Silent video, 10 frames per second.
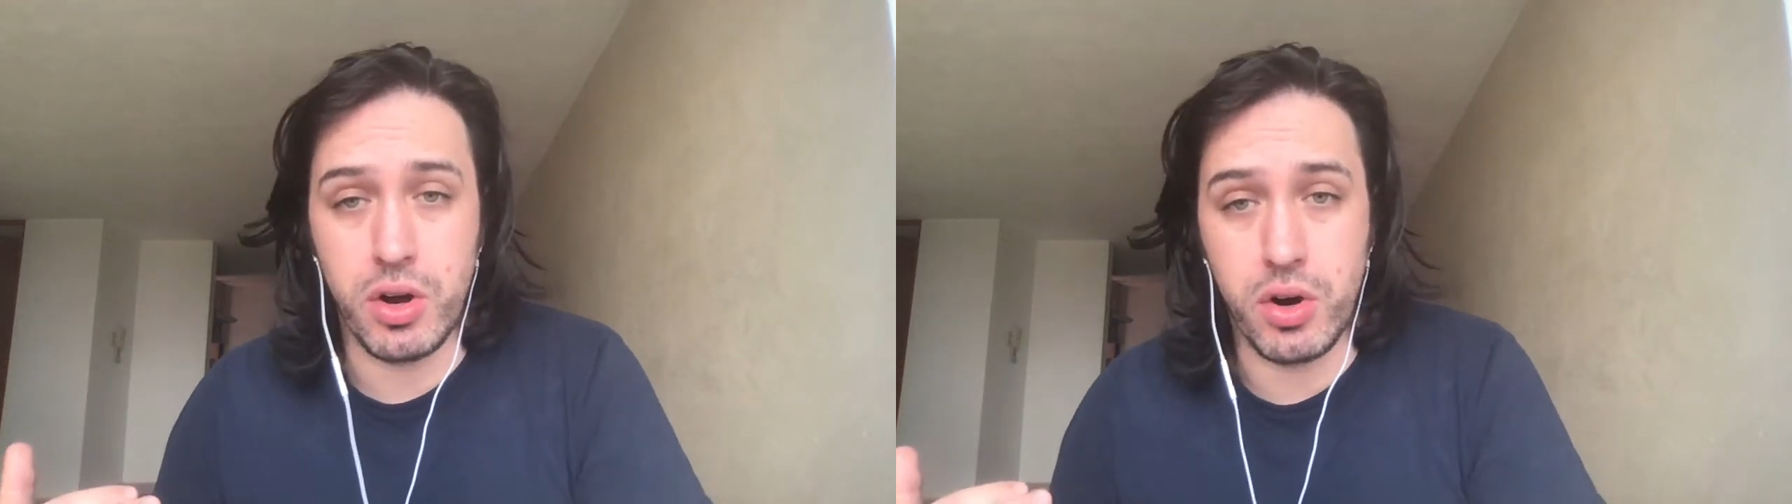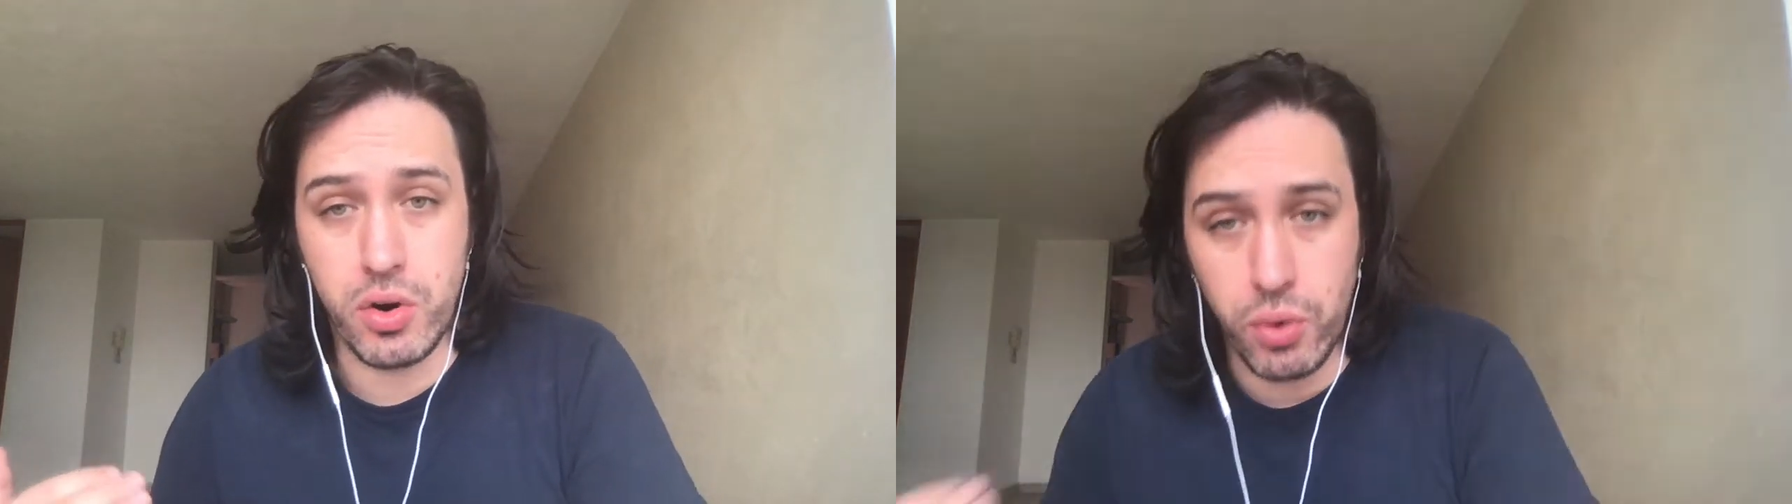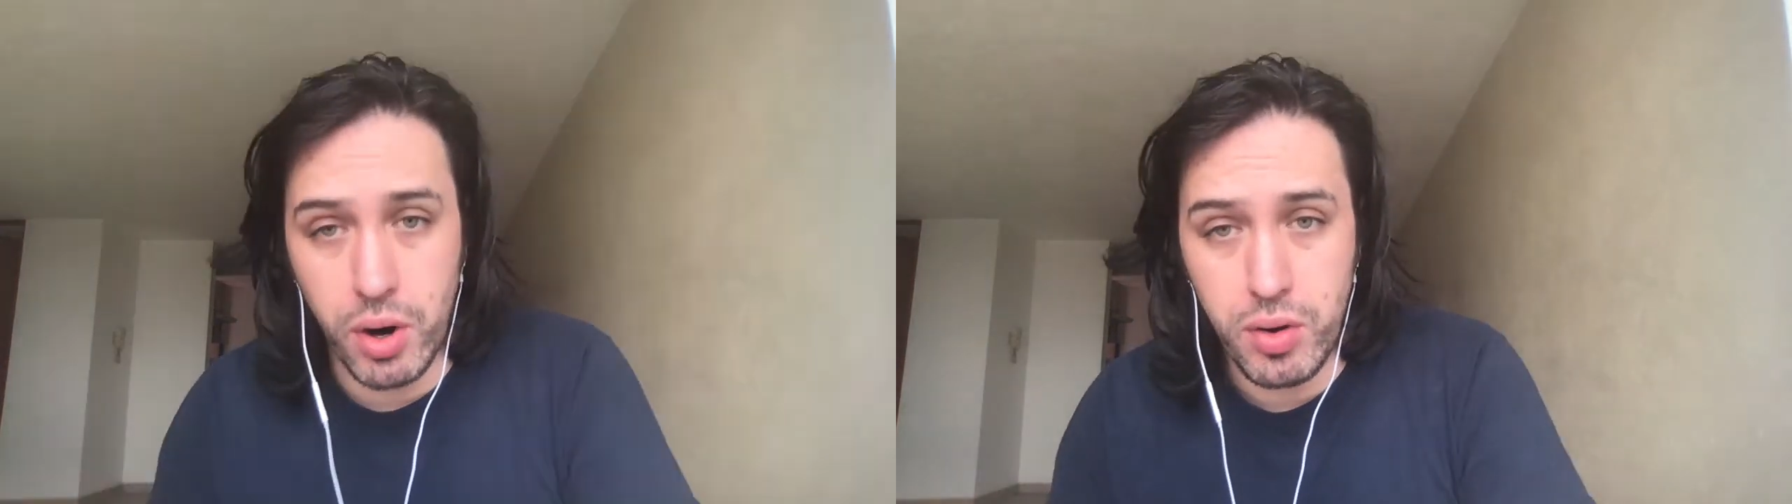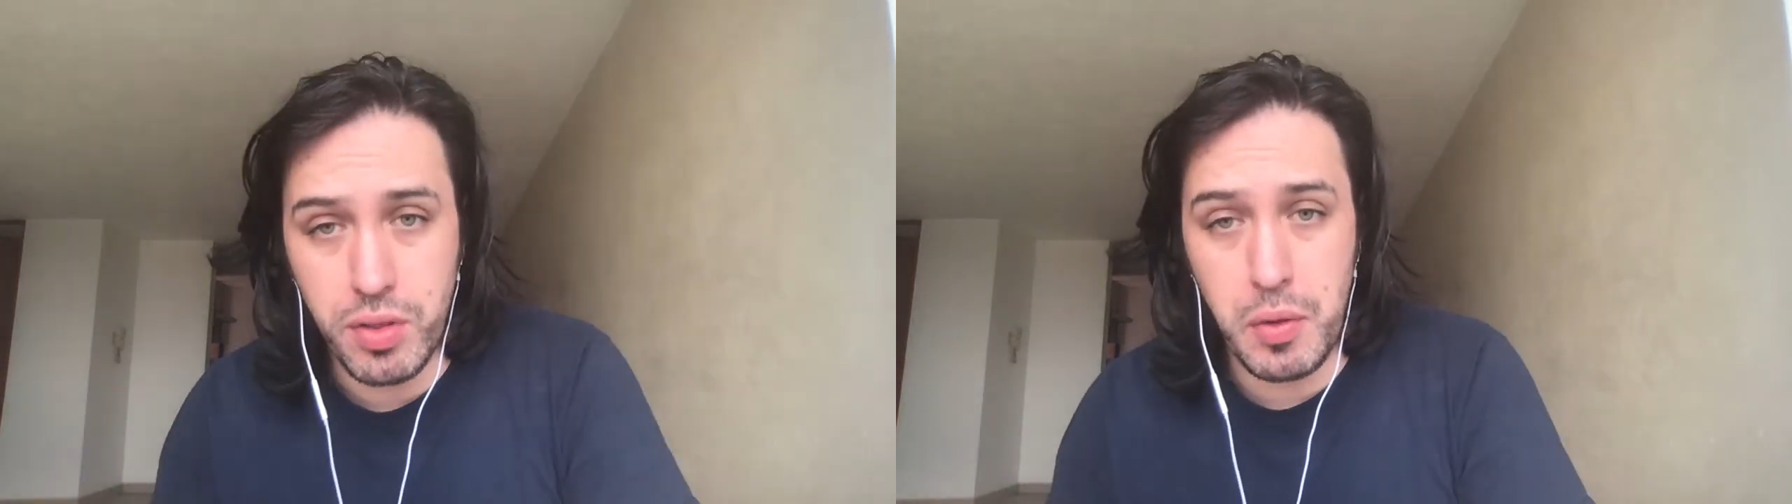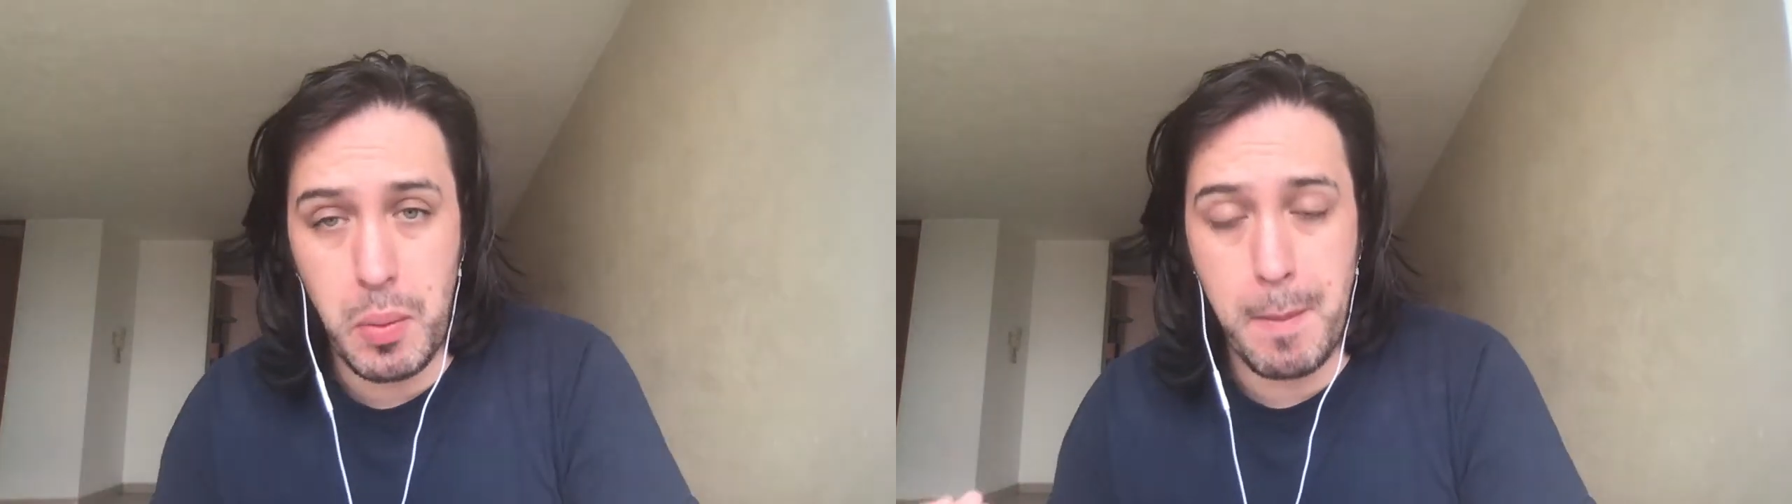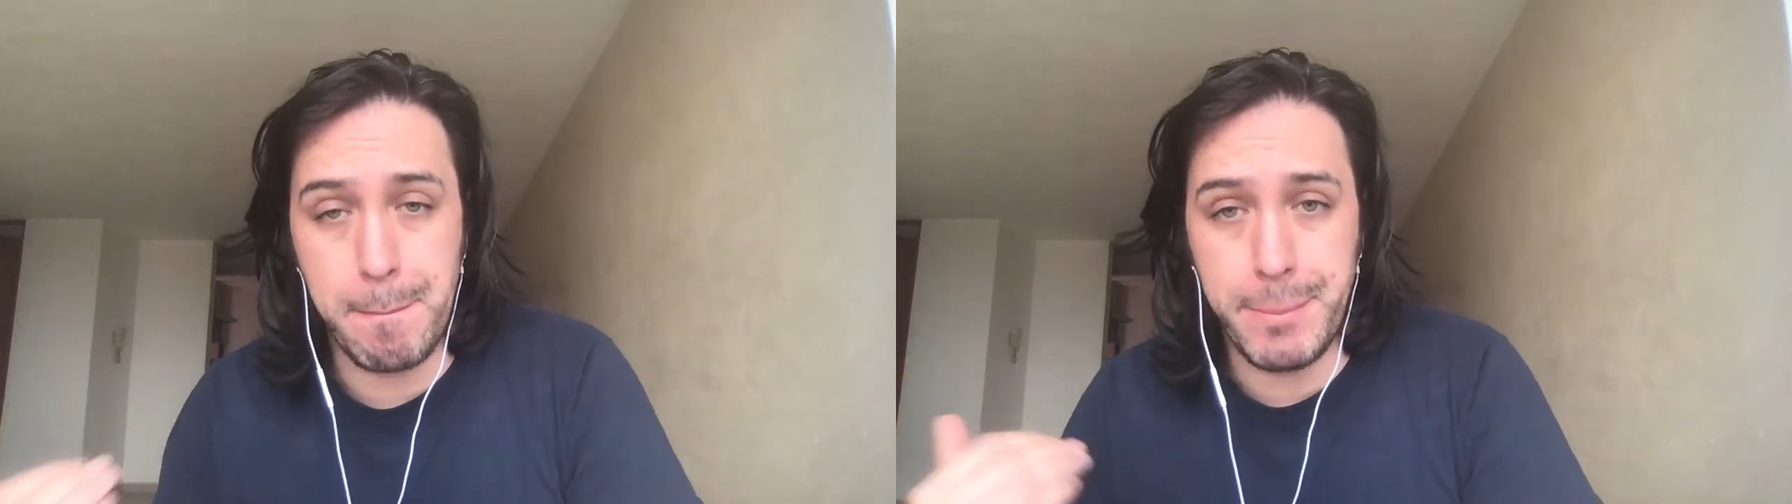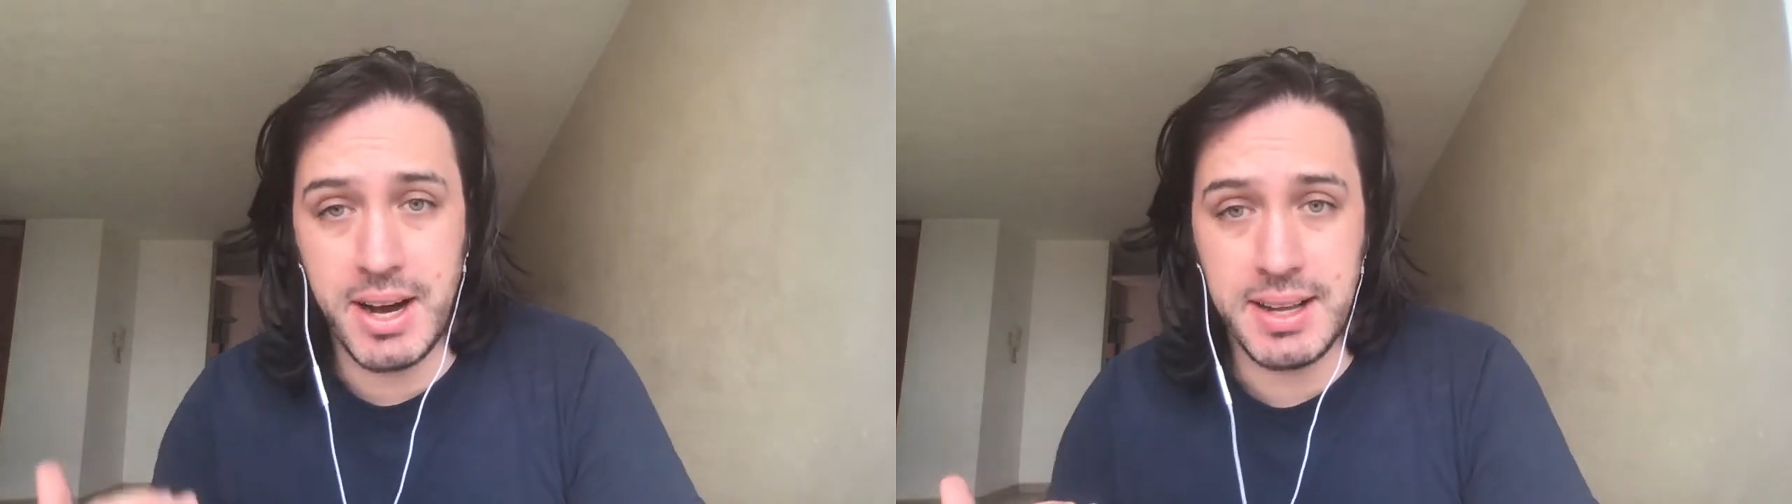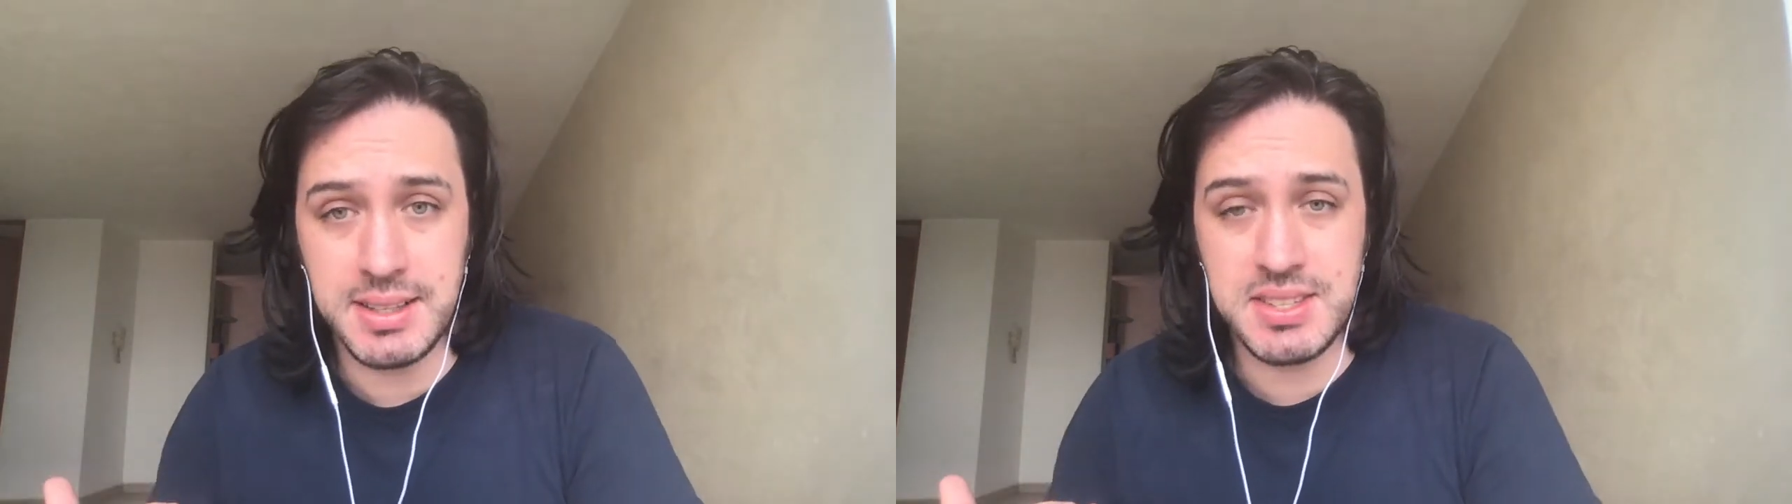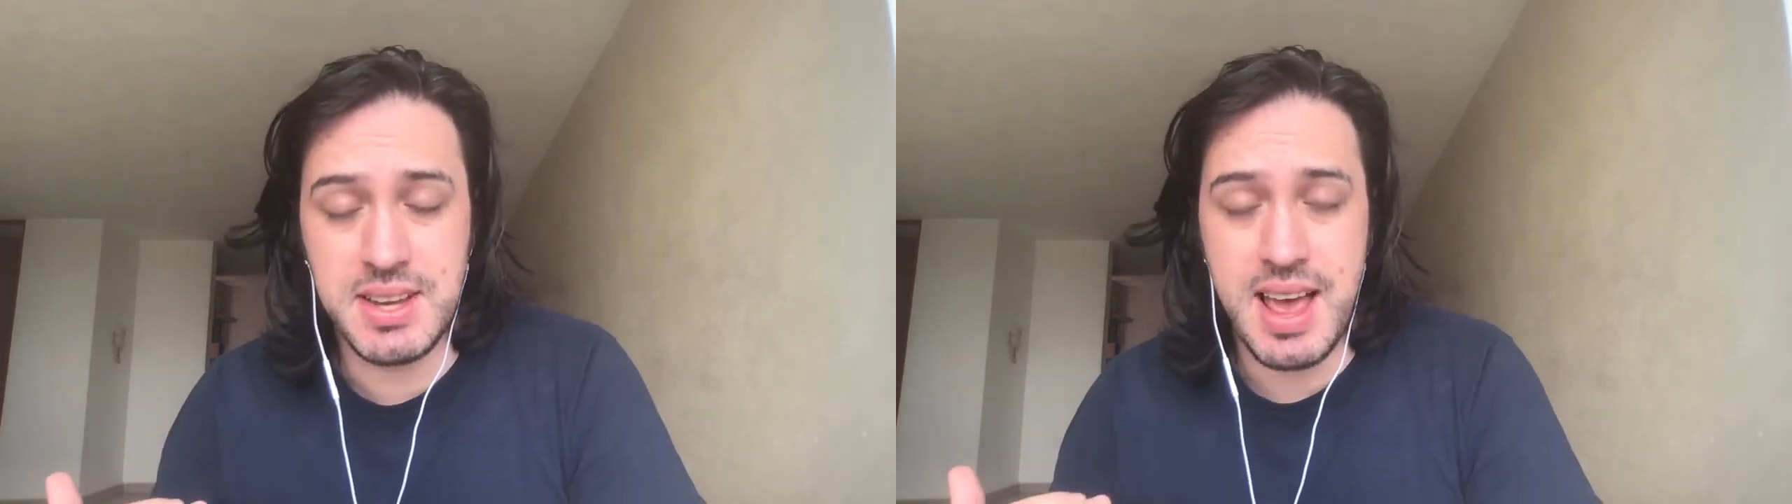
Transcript: growth, but